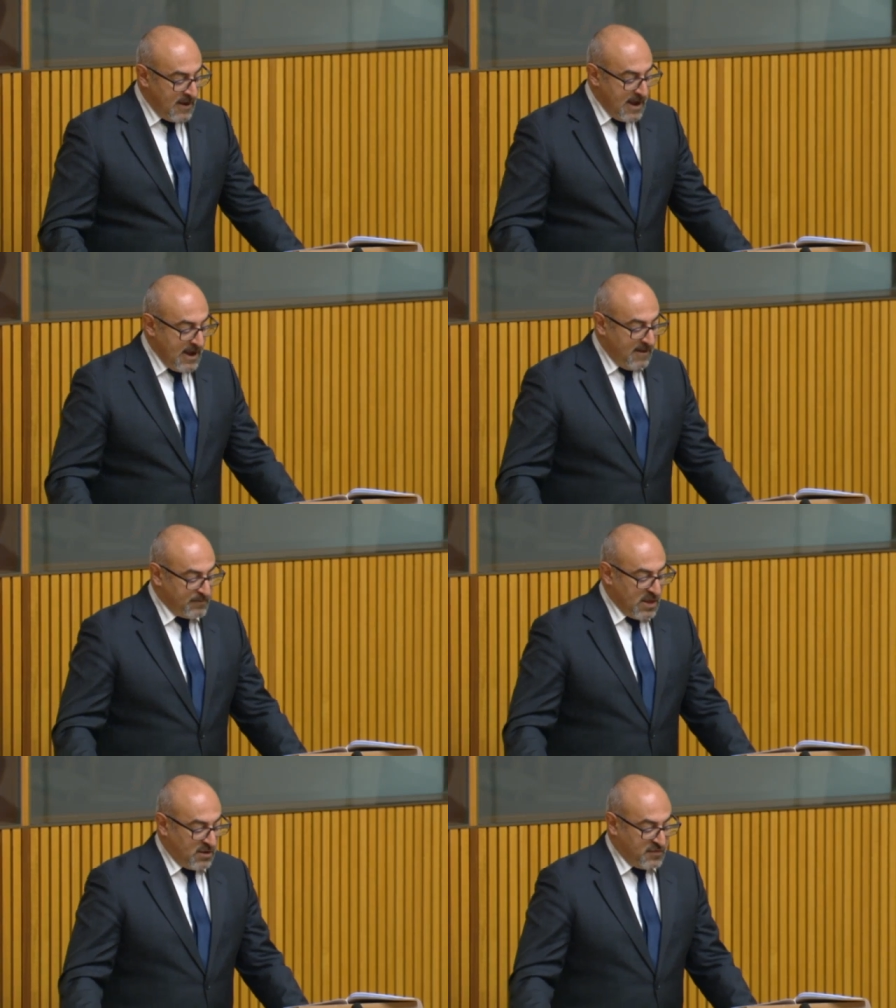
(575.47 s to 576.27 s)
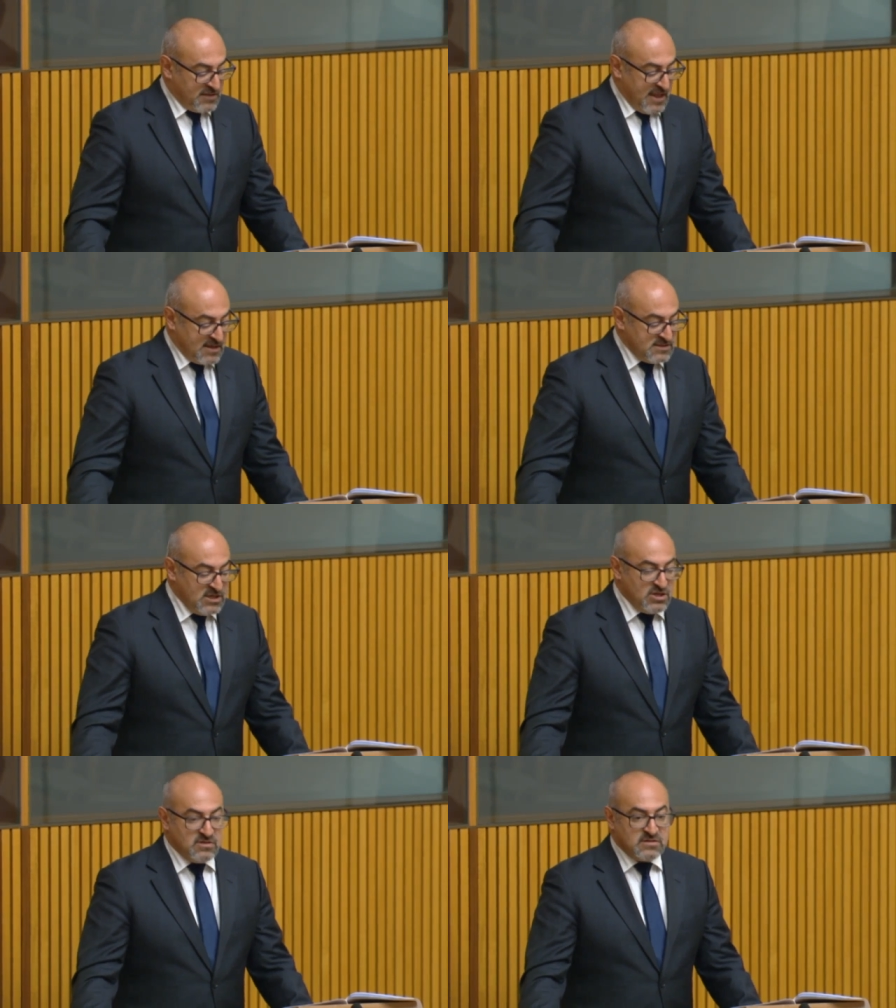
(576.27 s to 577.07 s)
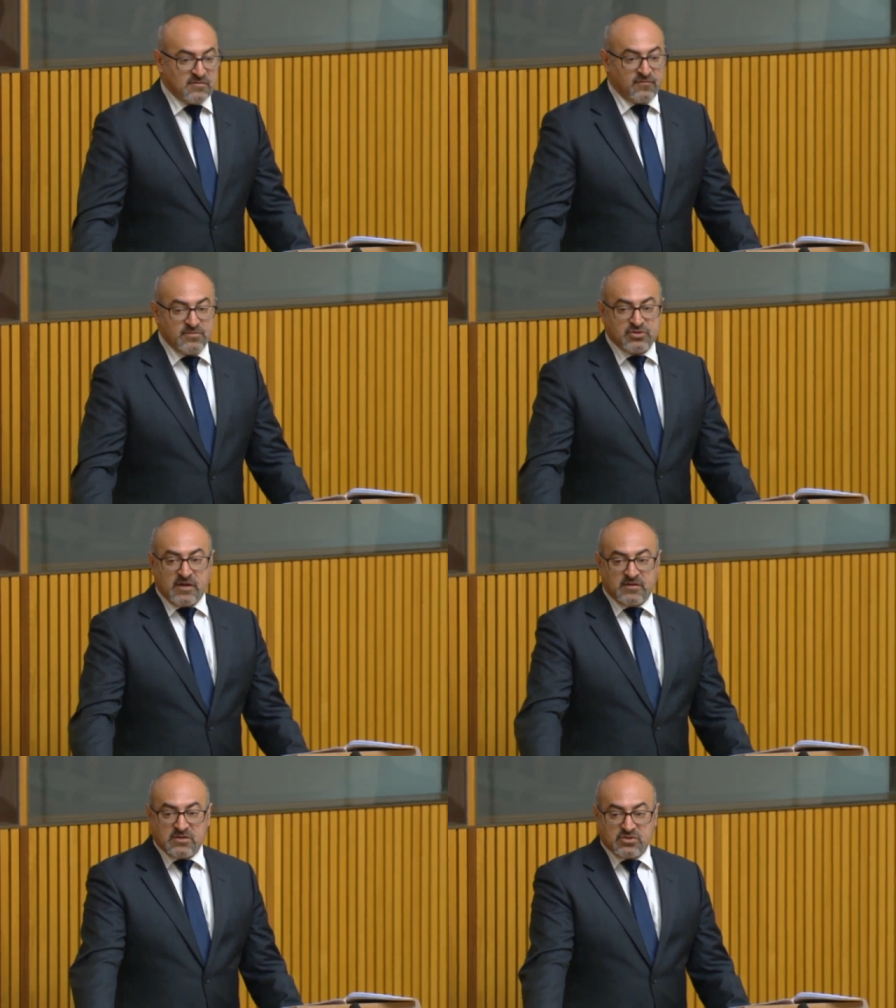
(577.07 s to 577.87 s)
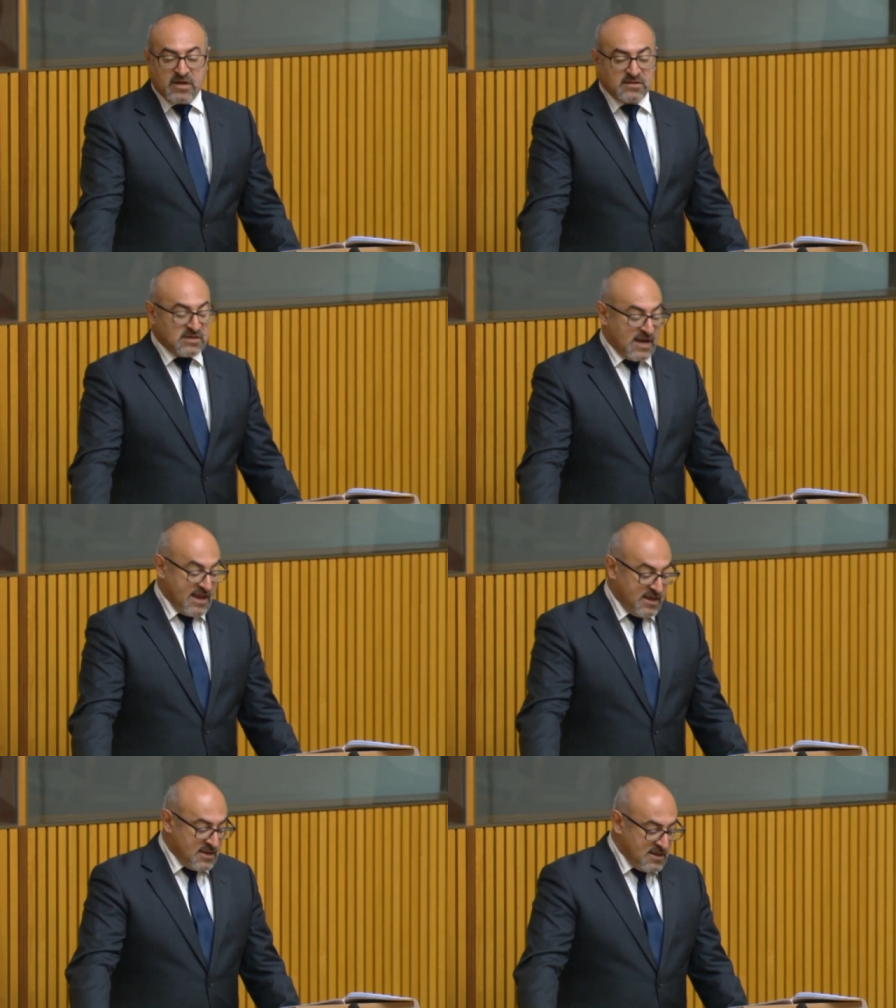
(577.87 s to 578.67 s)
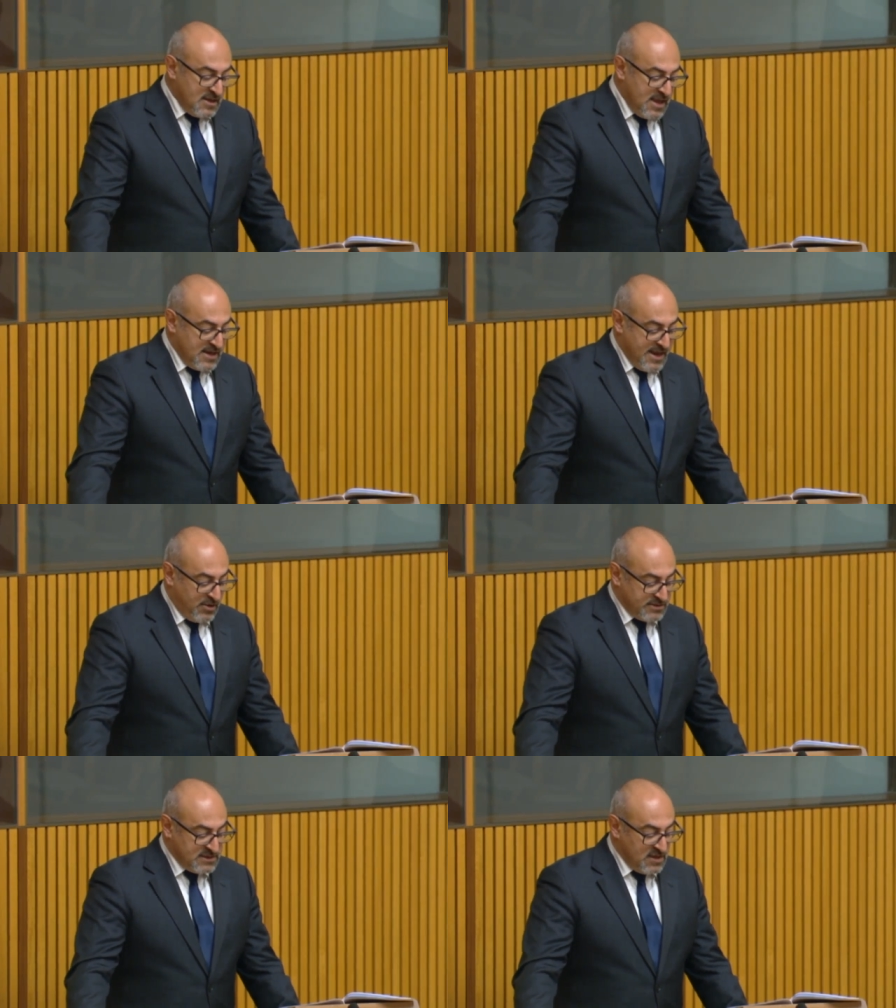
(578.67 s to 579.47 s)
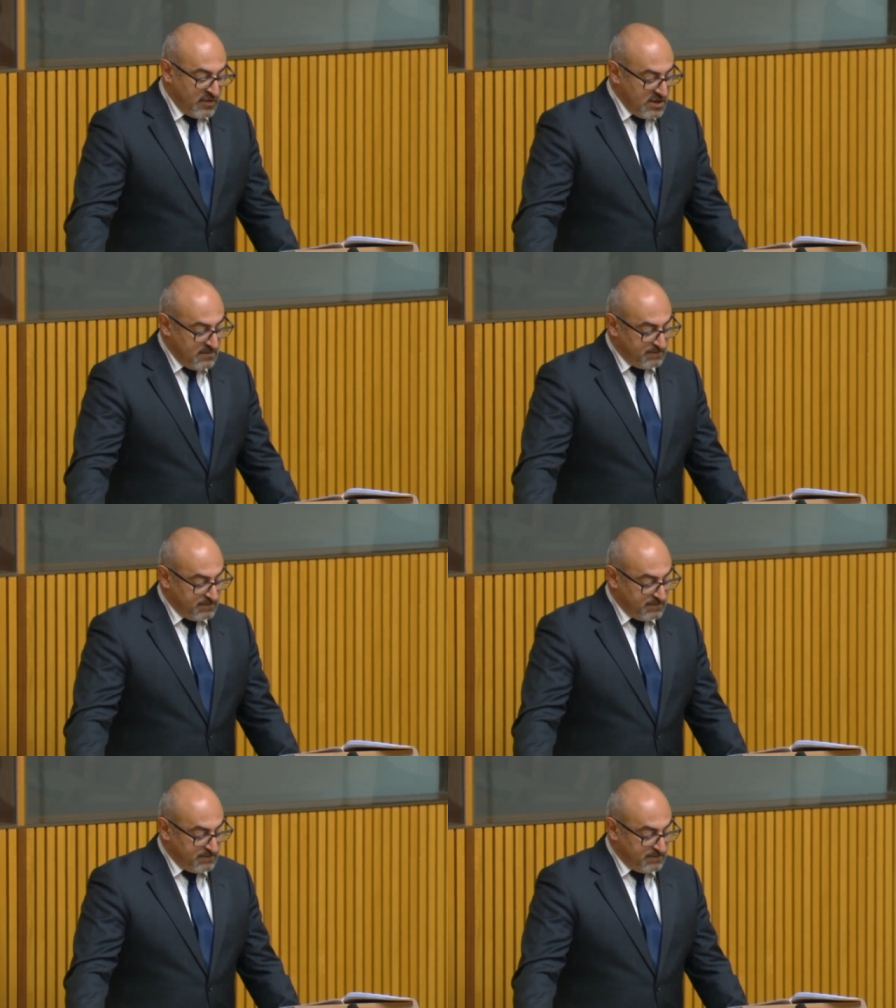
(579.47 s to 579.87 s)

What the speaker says: And I think that continues from strength to strength today at NITV.